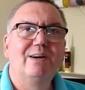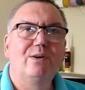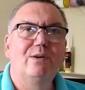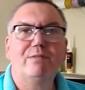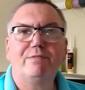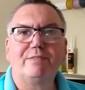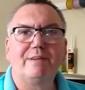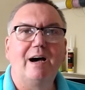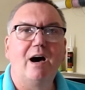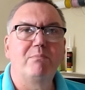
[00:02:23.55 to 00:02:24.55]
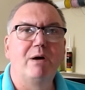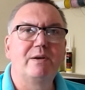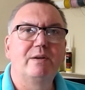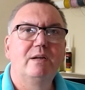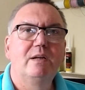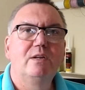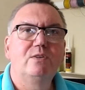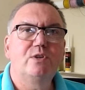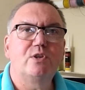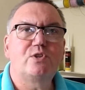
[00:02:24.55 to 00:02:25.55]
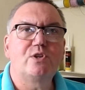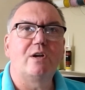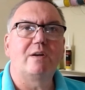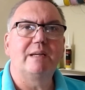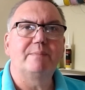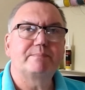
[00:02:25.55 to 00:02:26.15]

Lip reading: of Harburn just shortly.